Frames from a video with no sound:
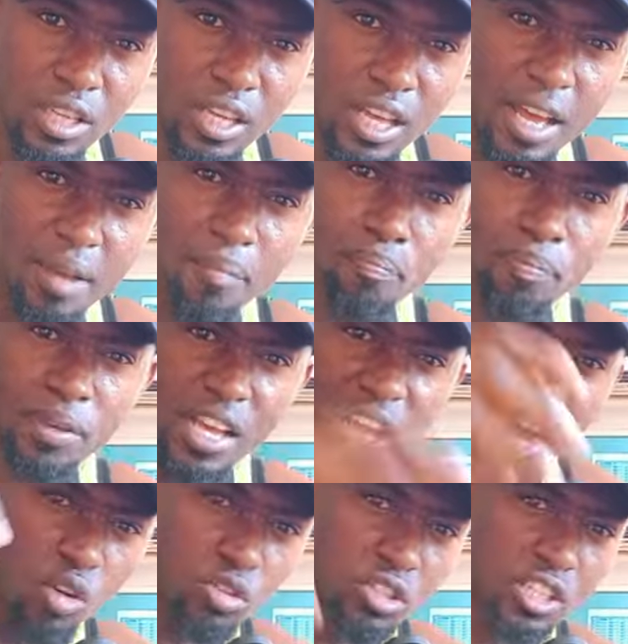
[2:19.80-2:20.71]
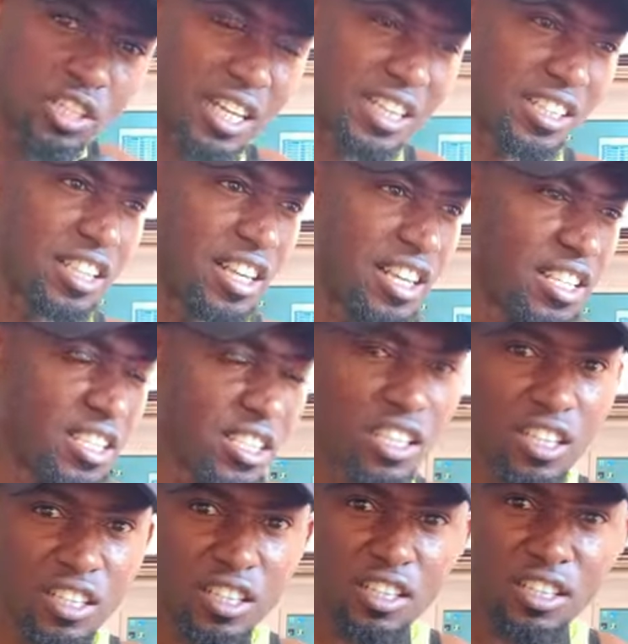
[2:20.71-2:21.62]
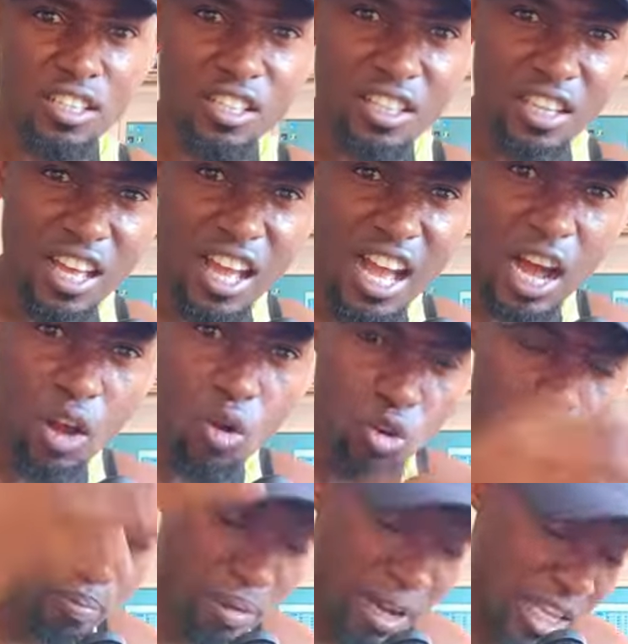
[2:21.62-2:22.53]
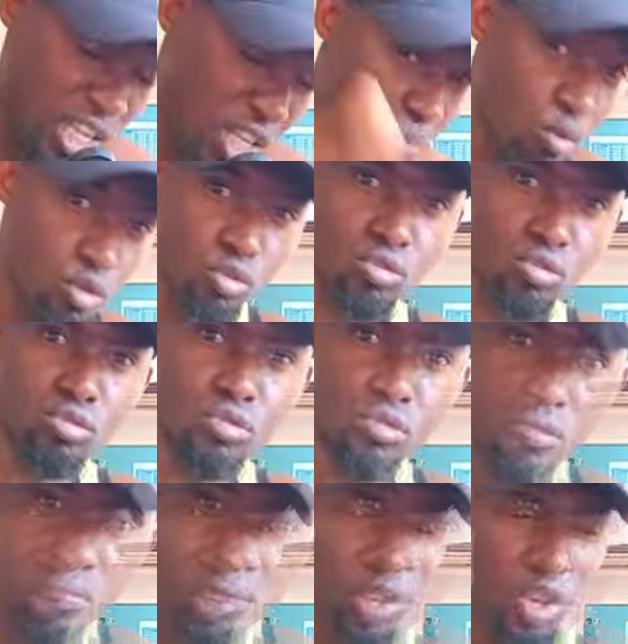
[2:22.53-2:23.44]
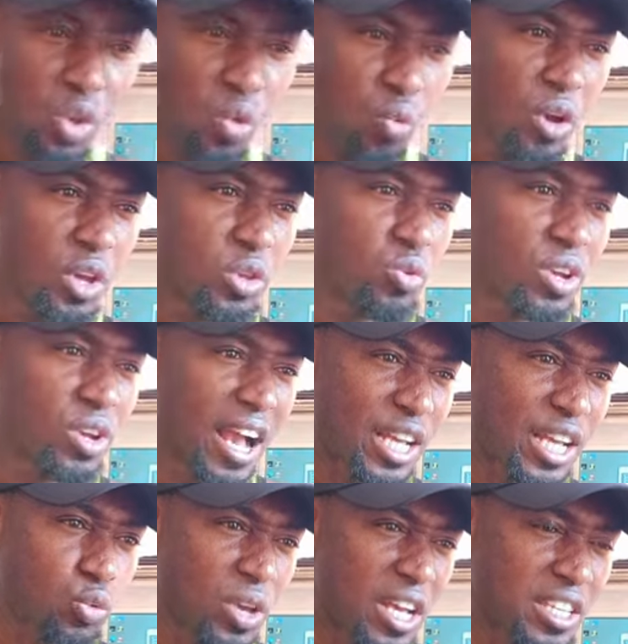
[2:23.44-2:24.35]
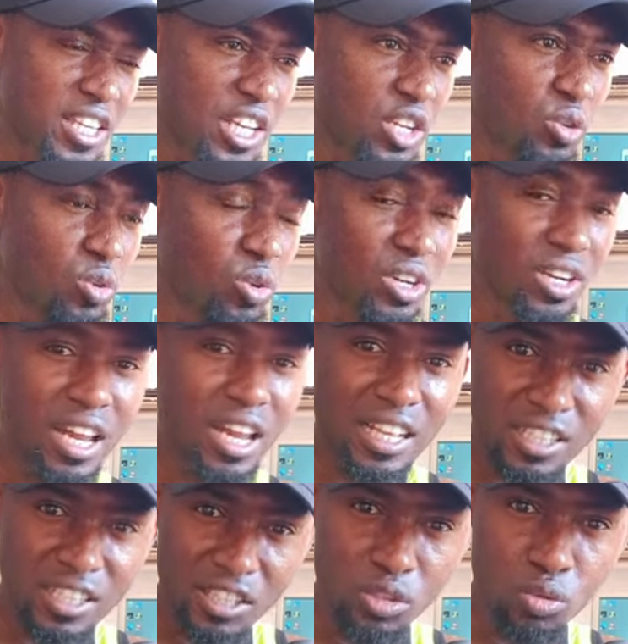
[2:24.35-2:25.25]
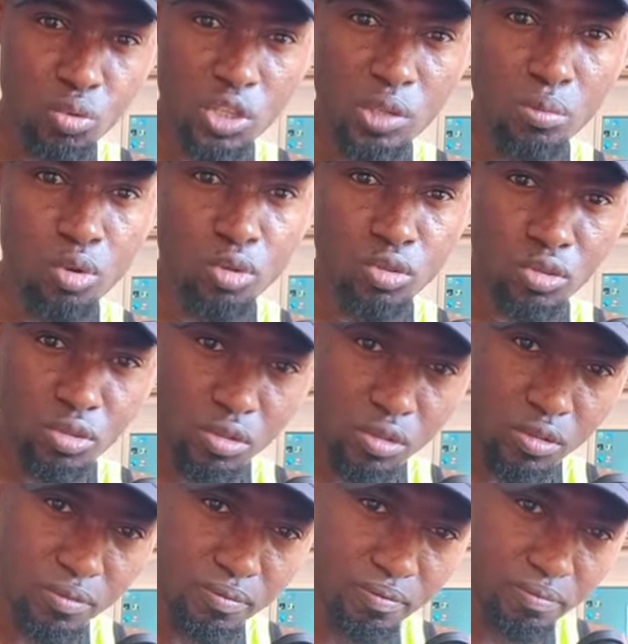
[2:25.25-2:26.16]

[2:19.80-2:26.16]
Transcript: And big houses and estates are owned by Igbos. When you guys were selling your lands to Igbos,